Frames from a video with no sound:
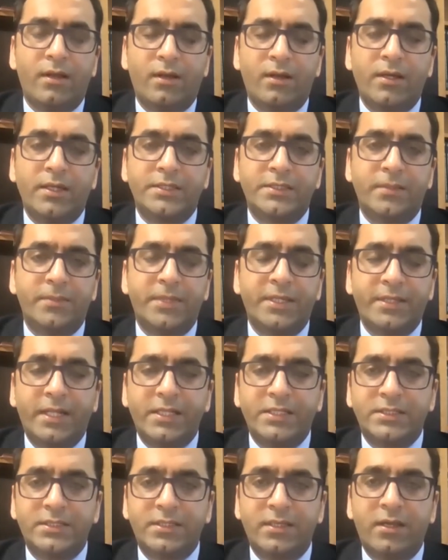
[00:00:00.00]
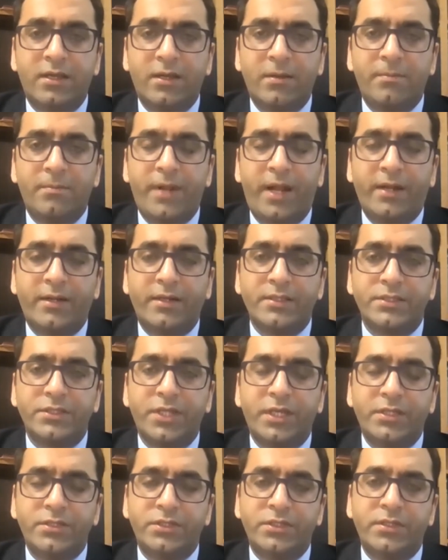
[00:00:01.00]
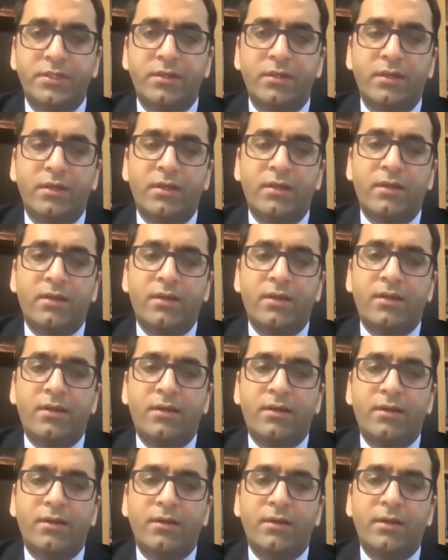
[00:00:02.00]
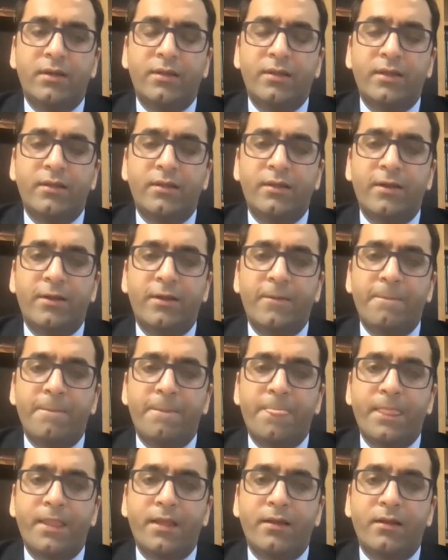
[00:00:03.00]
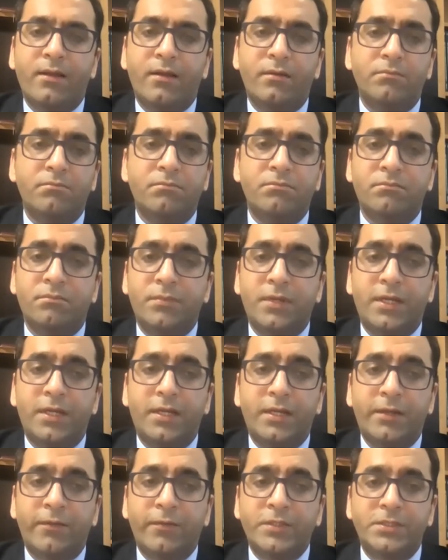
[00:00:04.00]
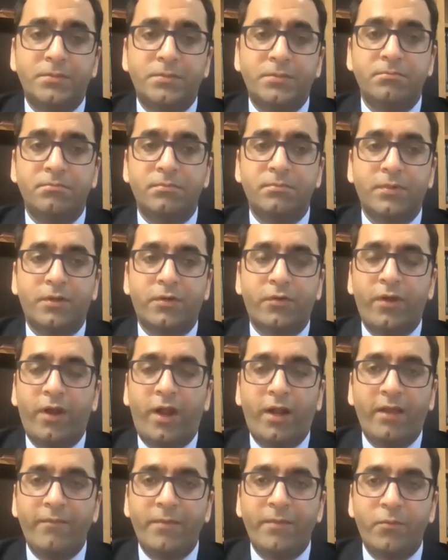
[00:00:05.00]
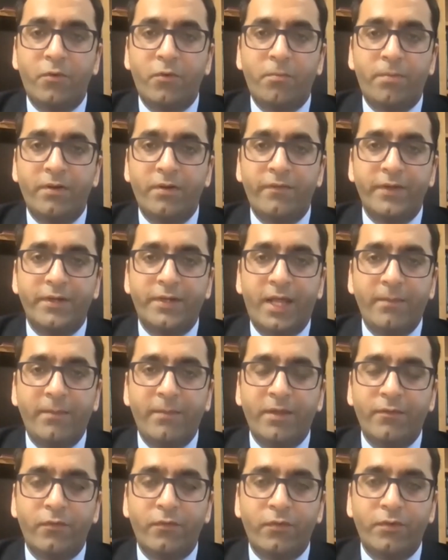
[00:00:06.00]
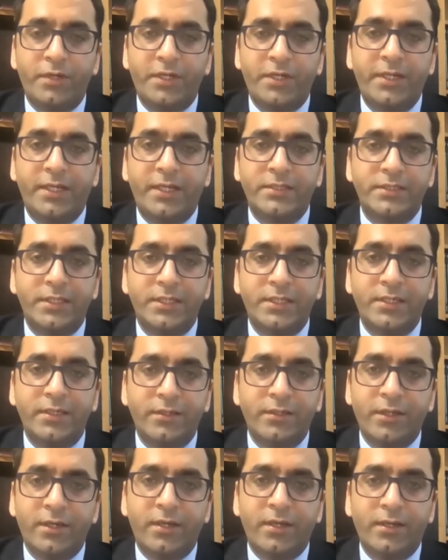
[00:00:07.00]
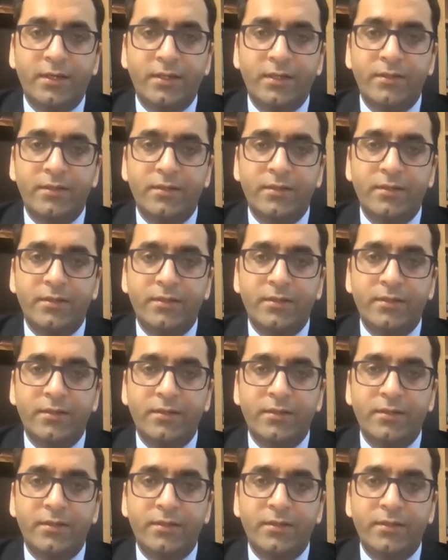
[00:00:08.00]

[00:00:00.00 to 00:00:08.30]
is something that's practice changing. Uh, and then um, uh, it was could not have been more perfect timing for T-DXd, uh, the